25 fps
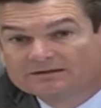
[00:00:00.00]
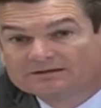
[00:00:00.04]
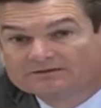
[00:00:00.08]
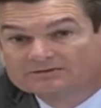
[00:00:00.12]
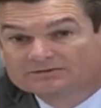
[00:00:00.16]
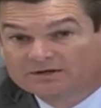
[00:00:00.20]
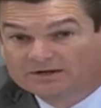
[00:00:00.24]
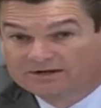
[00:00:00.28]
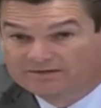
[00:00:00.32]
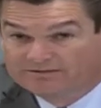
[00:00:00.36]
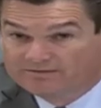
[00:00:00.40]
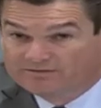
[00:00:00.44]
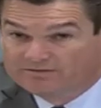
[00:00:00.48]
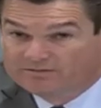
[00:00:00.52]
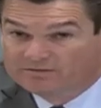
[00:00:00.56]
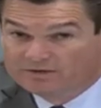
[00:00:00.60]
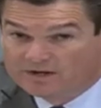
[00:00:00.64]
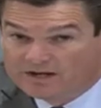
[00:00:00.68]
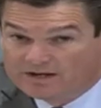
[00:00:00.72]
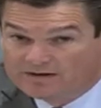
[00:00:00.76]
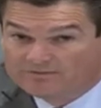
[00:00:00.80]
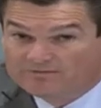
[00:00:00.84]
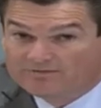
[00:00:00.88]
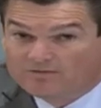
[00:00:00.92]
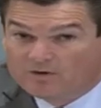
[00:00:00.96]
So even if you're
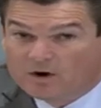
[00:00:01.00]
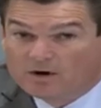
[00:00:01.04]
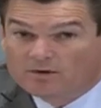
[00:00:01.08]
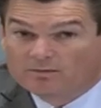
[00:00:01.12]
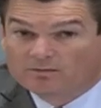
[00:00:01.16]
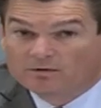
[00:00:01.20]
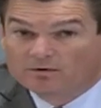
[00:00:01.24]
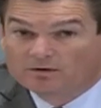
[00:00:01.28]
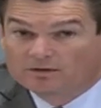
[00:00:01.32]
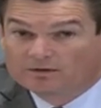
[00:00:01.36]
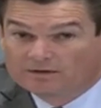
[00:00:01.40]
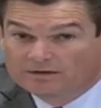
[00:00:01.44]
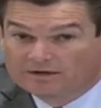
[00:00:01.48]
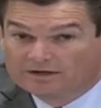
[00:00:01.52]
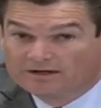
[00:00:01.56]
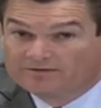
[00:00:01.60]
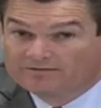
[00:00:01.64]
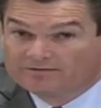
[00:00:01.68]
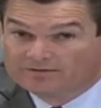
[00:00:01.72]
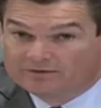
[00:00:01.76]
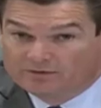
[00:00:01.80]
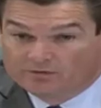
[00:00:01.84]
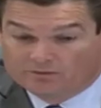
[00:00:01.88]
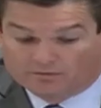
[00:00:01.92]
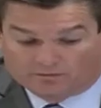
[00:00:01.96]
not a farmer,
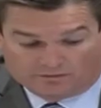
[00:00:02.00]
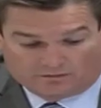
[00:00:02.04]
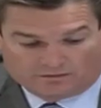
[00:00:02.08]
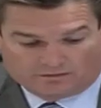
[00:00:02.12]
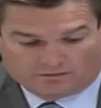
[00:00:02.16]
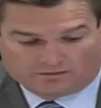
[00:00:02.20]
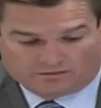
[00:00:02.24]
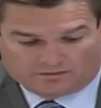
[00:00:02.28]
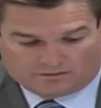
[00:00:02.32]
if you're,